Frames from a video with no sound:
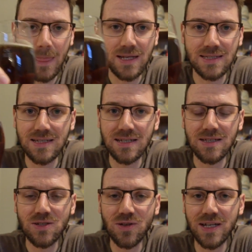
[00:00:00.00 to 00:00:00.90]
It's a
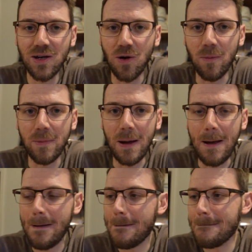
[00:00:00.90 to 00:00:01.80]
soggy hop.
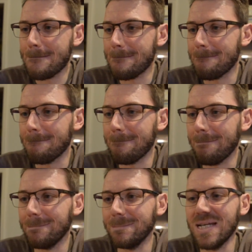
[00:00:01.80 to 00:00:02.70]

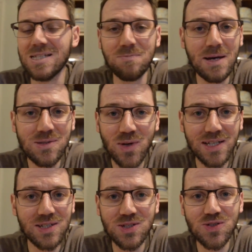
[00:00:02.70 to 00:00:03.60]
It's the best way
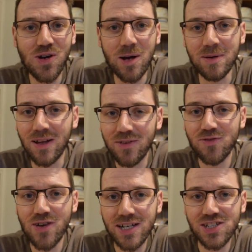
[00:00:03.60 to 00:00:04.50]
to describe it, like
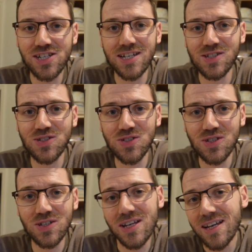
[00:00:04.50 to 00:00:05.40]
fresh.
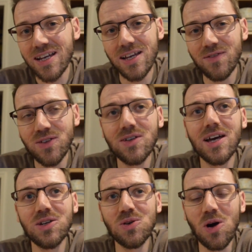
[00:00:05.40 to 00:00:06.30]
If you
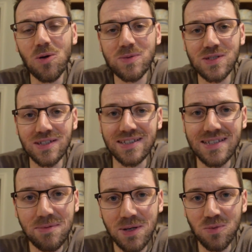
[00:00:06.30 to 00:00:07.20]
get your hops and
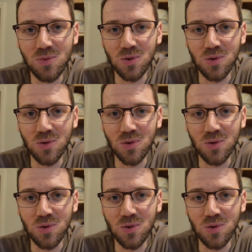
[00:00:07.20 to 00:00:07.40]
dip it in